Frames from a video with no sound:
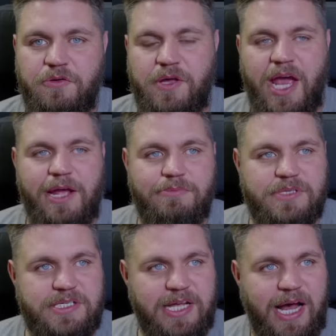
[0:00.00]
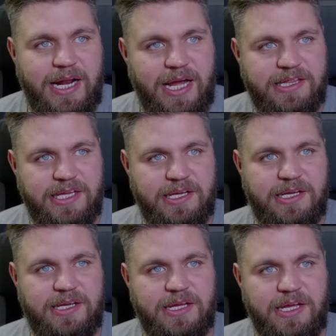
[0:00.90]
games. And I
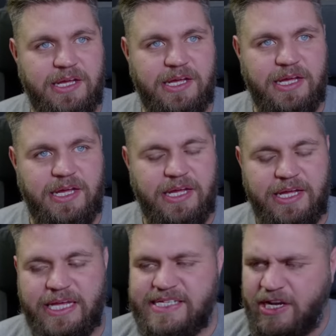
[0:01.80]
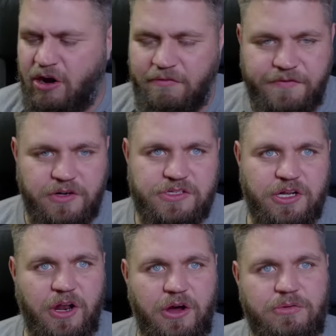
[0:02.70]
think, is it confidence
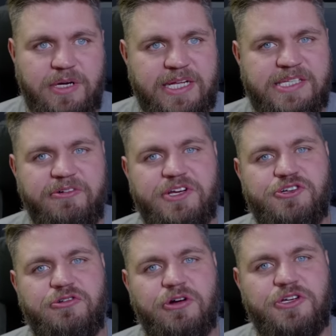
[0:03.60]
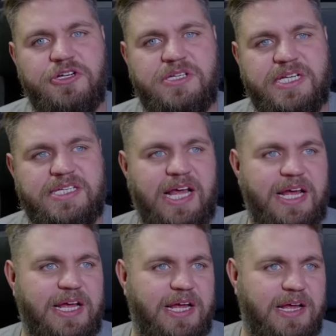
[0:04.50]
alone? Is there instructions? Is
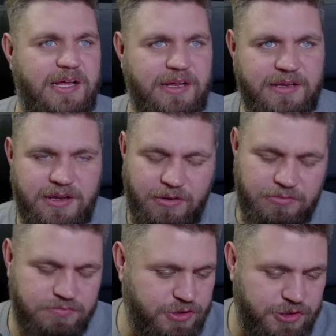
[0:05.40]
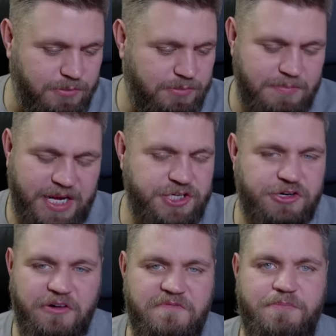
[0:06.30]
there, you know, some
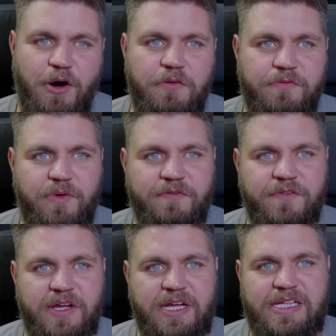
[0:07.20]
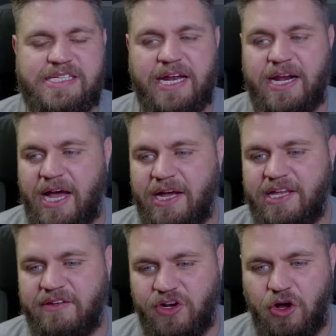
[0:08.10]
mixture of both, with Ten Hag
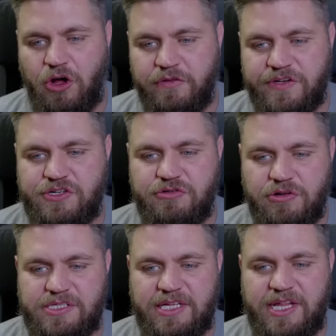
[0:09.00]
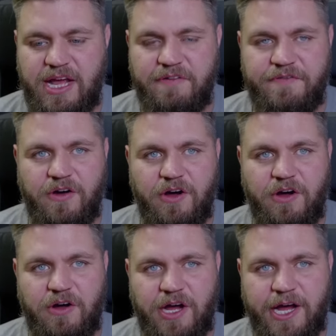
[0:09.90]
giving all of his trust in there for